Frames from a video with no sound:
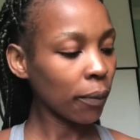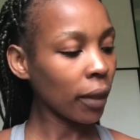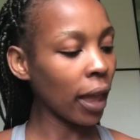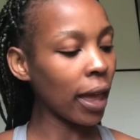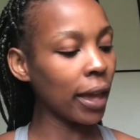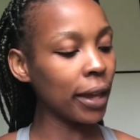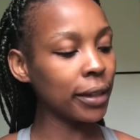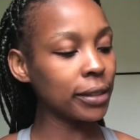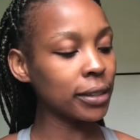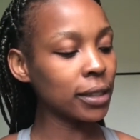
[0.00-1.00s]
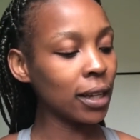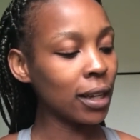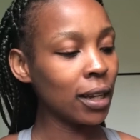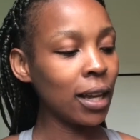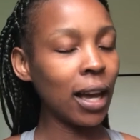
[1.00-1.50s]
and
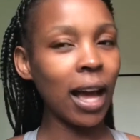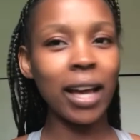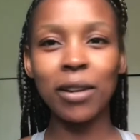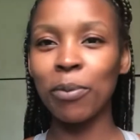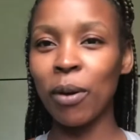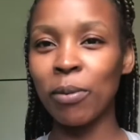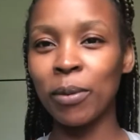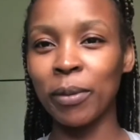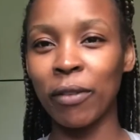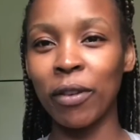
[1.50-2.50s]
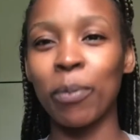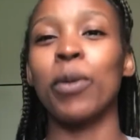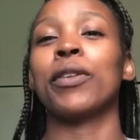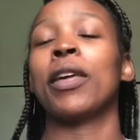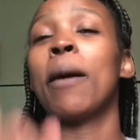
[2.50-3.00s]
I had a problem giving
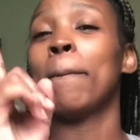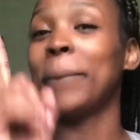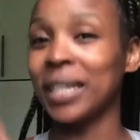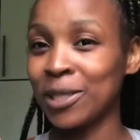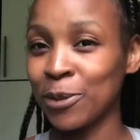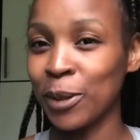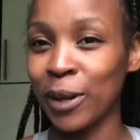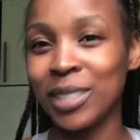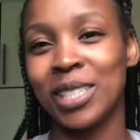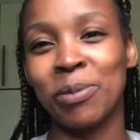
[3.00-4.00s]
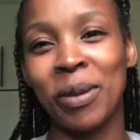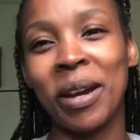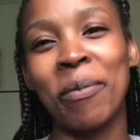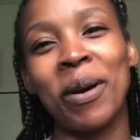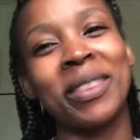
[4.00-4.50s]
birth, but we're going to speak
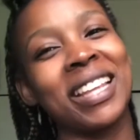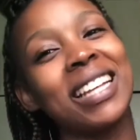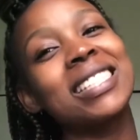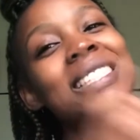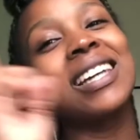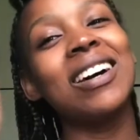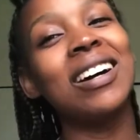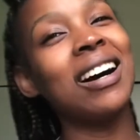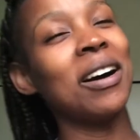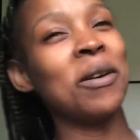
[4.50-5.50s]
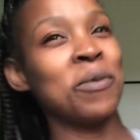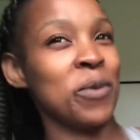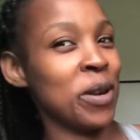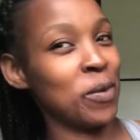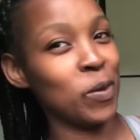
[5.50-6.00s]
about that
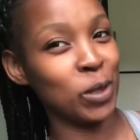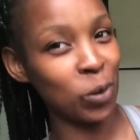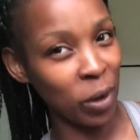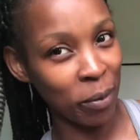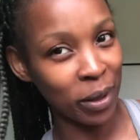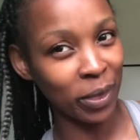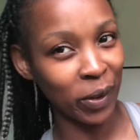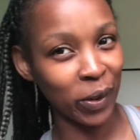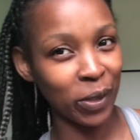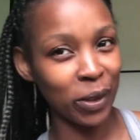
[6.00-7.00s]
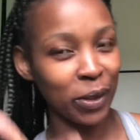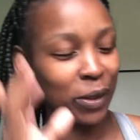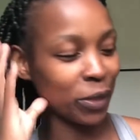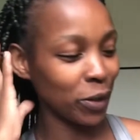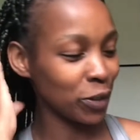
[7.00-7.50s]
when we talk about the
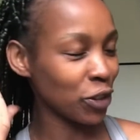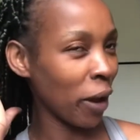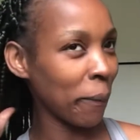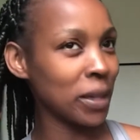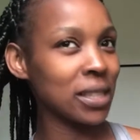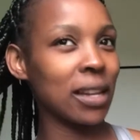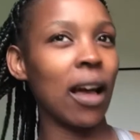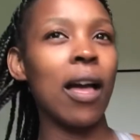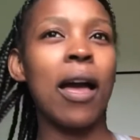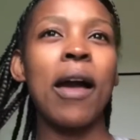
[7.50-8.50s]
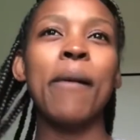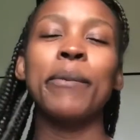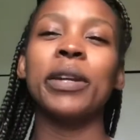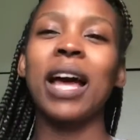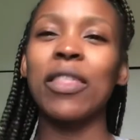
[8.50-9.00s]
third trimester.
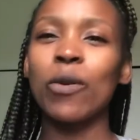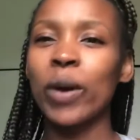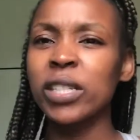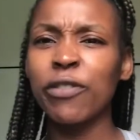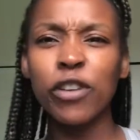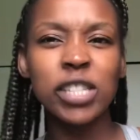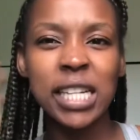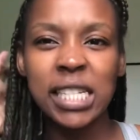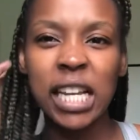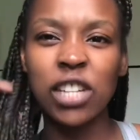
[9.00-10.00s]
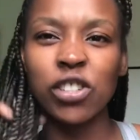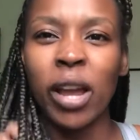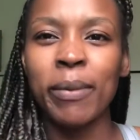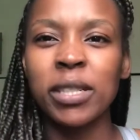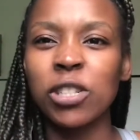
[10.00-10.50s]
But otherwise, first and second
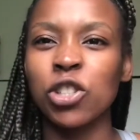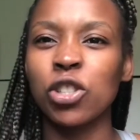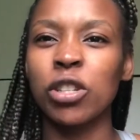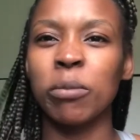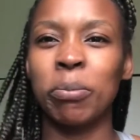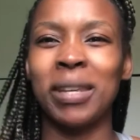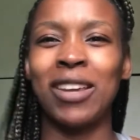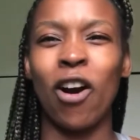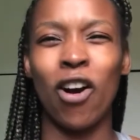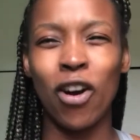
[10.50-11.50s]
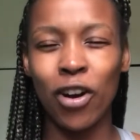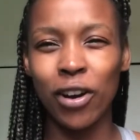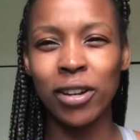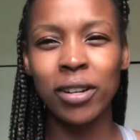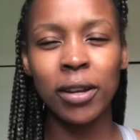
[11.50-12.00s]
trimester shouldn't be hard.